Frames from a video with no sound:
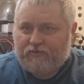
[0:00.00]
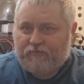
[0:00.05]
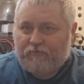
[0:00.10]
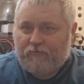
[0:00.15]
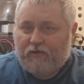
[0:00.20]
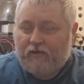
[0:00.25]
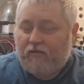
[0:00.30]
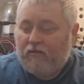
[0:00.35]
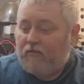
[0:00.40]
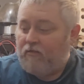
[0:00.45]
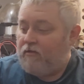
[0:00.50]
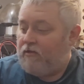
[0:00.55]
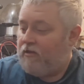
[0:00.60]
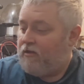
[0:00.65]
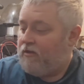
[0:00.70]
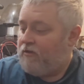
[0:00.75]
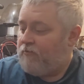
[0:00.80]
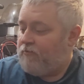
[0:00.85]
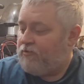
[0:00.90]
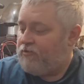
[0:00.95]
well,
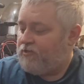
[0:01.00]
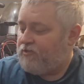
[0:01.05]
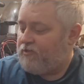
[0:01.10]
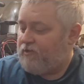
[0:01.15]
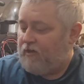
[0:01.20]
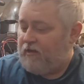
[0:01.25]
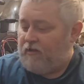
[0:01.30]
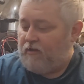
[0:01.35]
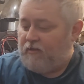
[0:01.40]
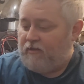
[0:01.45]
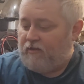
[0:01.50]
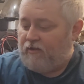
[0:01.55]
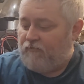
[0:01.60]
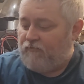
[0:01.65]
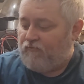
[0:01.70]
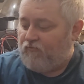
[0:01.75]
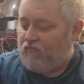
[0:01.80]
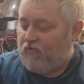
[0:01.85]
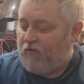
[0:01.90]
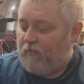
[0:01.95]
which is kind of like a
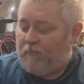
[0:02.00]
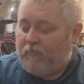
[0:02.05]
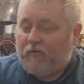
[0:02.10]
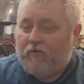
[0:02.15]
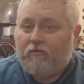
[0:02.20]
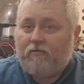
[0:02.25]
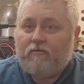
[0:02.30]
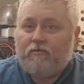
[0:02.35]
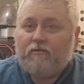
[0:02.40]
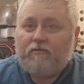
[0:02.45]
rubber,